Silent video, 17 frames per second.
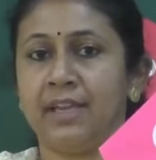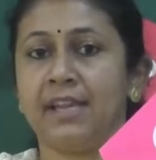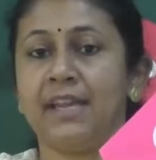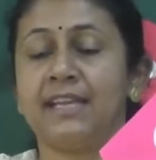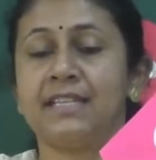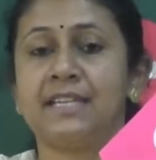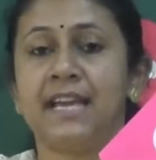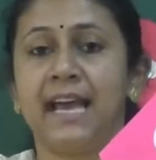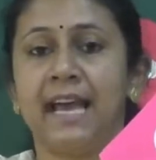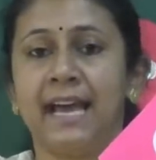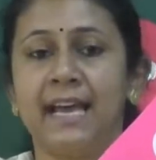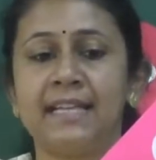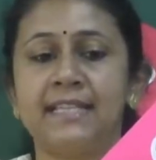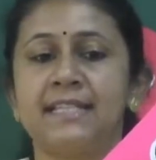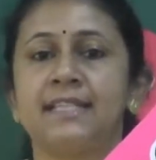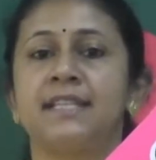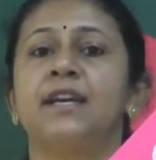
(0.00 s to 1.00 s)
It
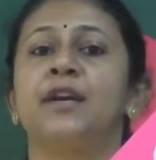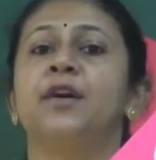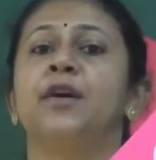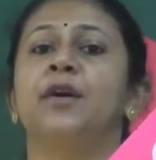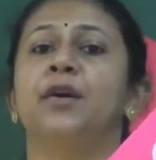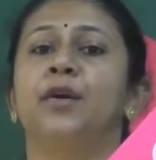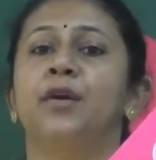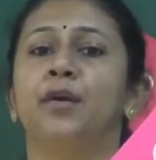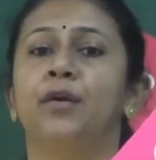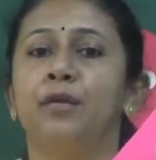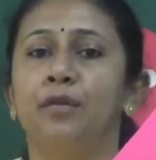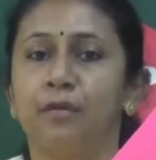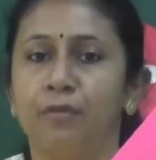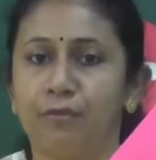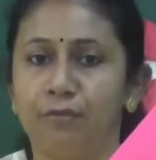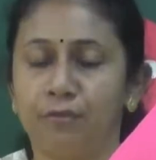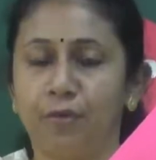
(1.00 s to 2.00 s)
has
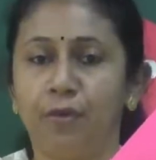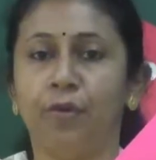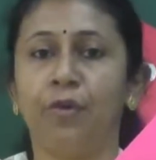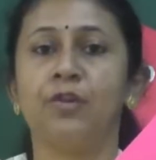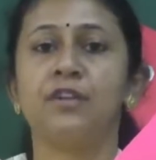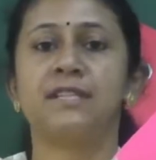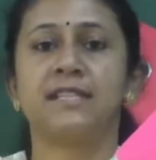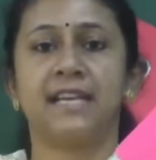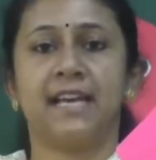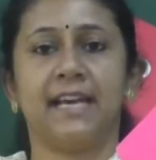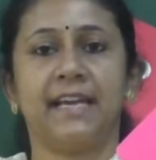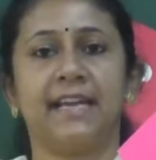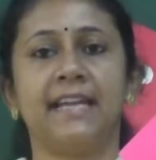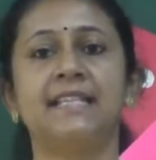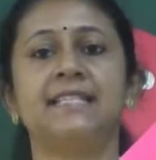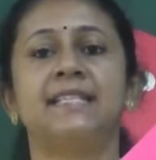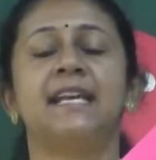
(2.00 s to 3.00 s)
four
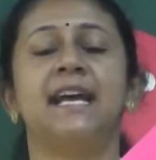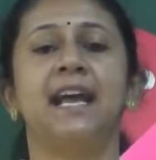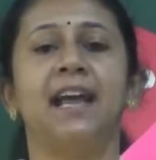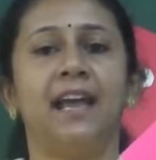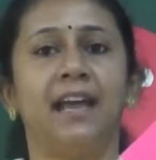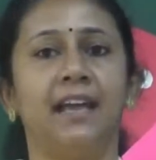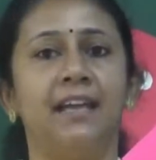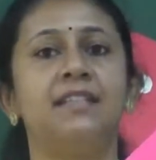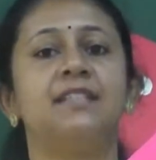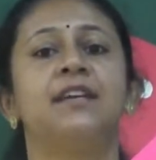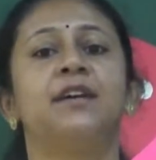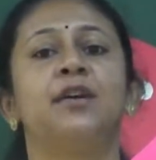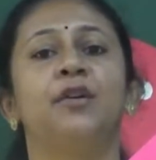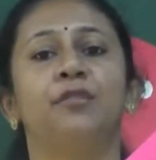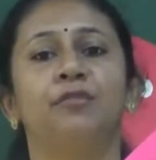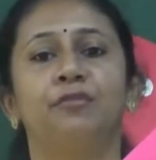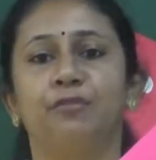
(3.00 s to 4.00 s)
sides and
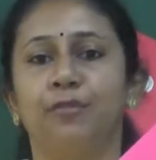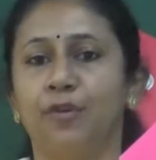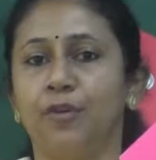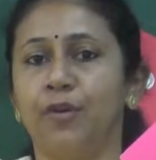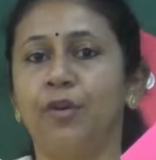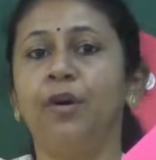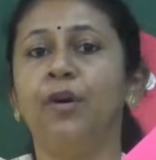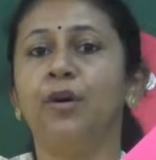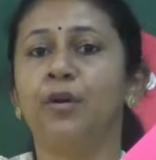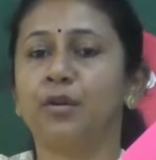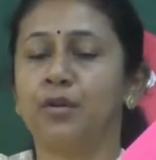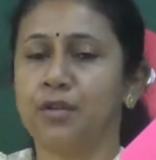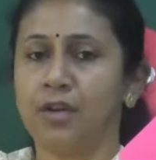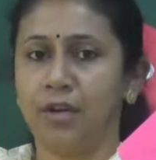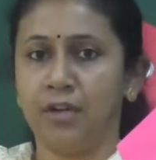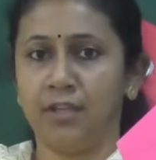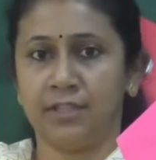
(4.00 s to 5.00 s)
four
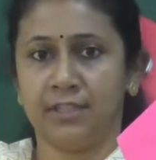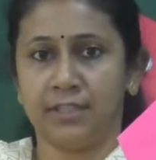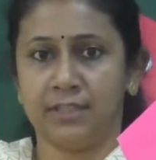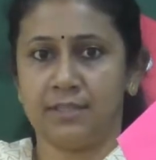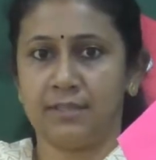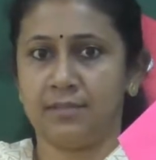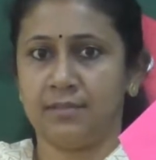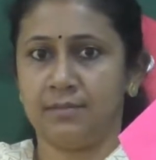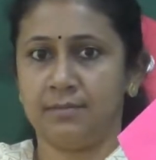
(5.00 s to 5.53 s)
corners.